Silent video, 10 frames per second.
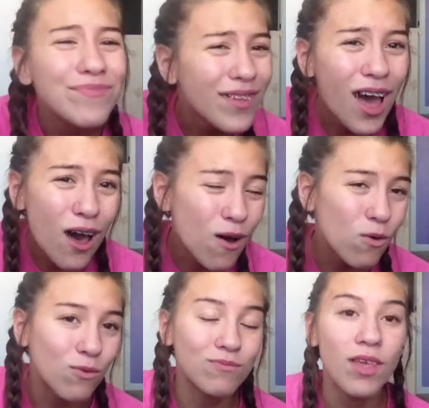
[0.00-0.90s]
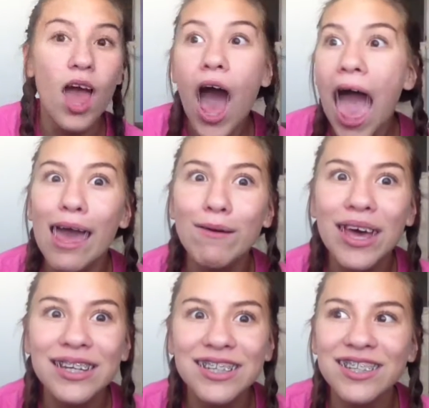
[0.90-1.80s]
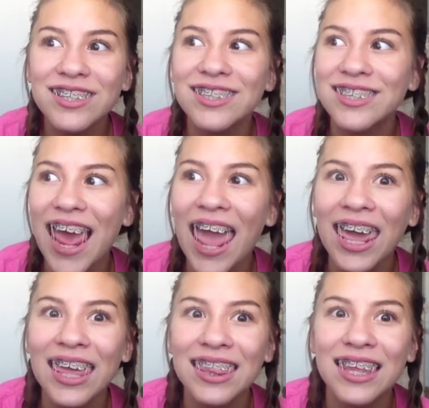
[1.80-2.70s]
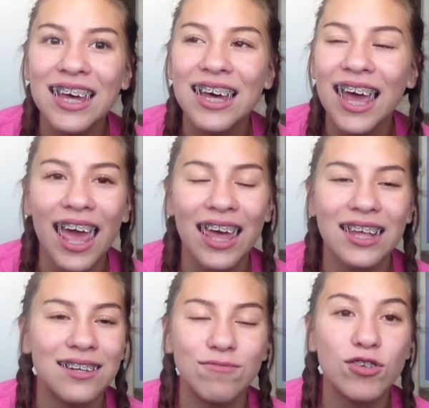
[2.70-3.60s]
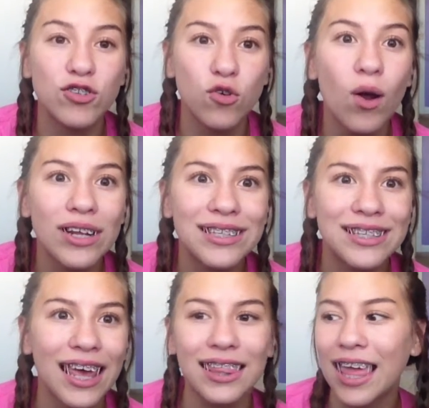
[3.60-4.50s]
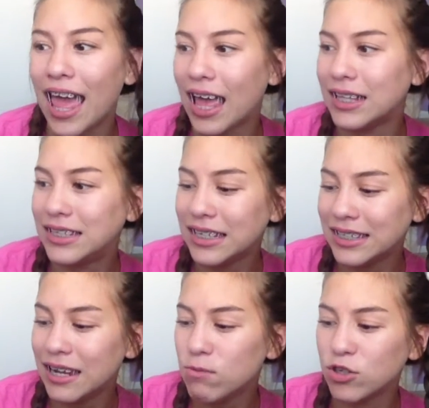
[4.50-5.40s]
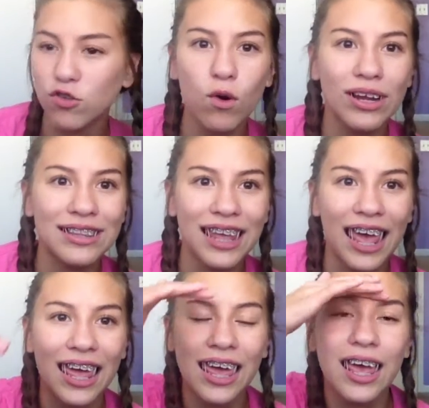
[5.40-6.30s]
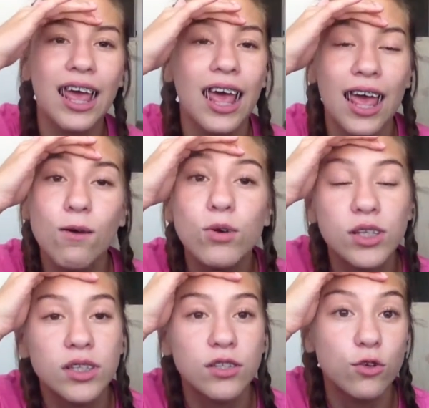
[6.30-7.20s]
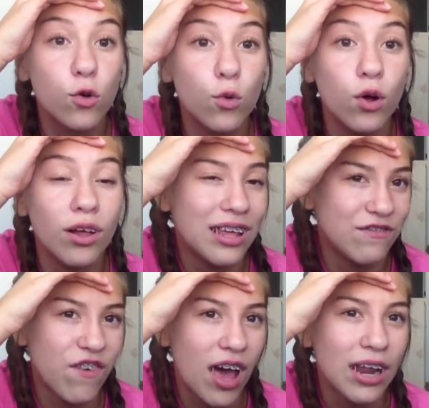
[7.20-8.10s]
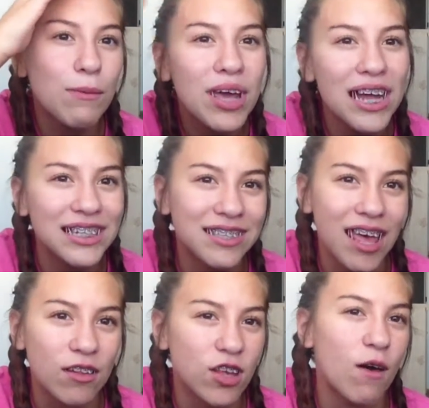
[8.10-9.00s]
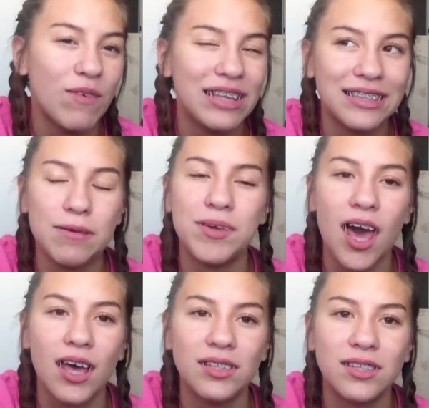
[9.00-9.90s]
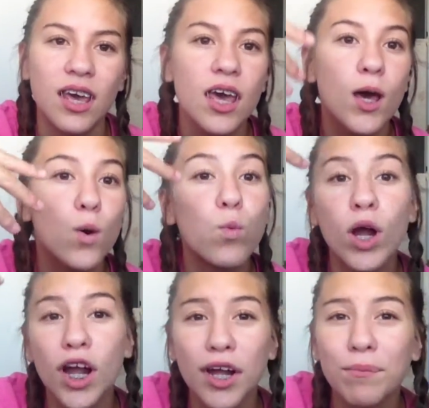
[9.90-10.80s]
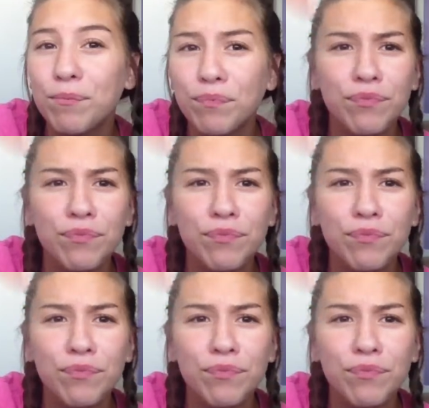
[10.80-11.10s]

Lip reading: No. And we got to stay in the resorts, like the Disney resort thing. It was cool and fun. And we got discounts, obviously, because we're